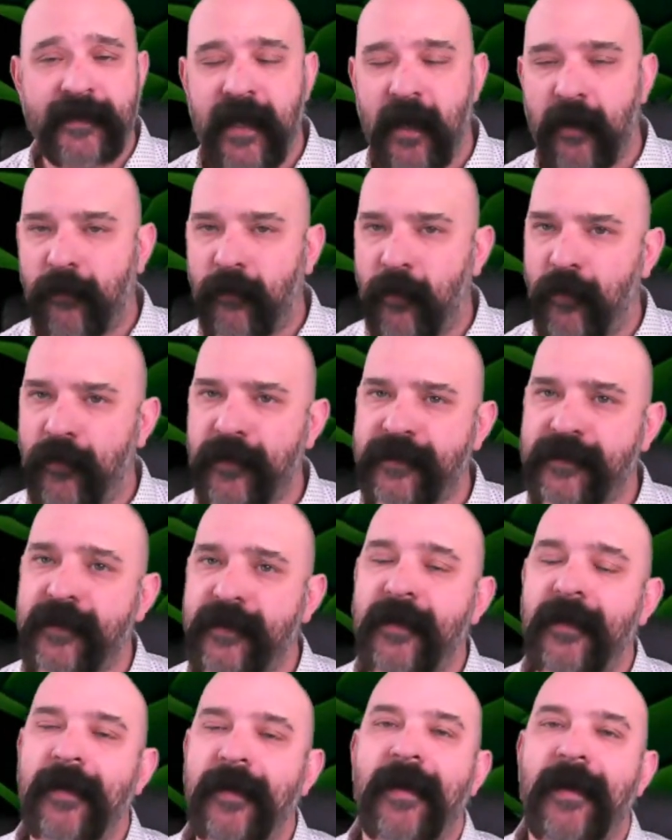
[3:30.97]
Now, of course,
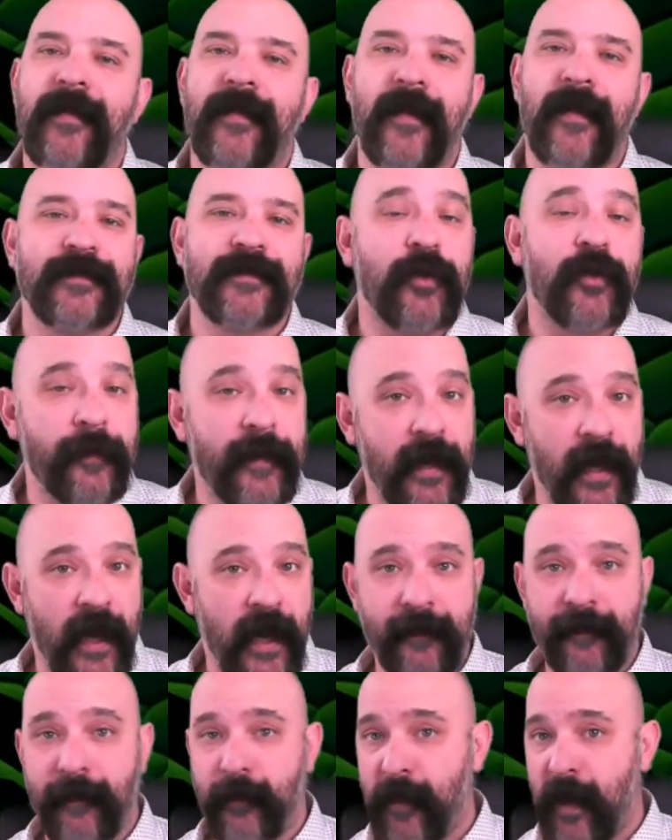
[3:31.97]
there's going to be
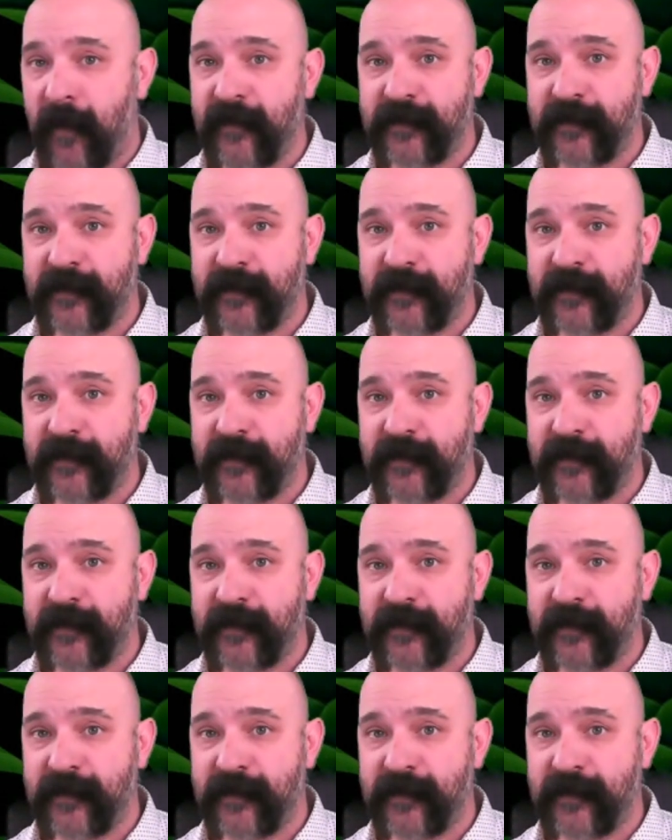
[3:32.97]
hype around